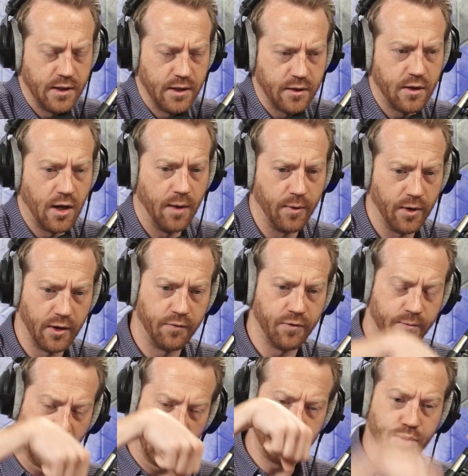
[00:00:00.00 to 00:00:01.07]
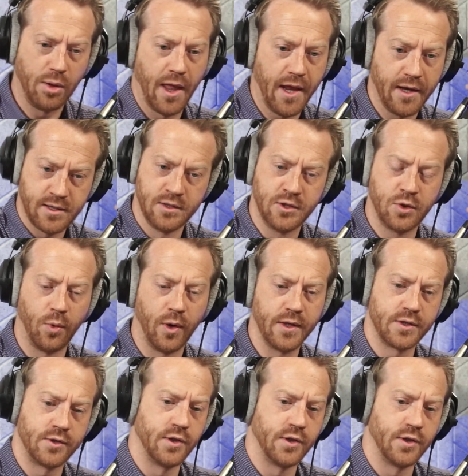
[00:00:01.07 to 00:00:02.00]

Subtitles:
commonly from that plant and twist,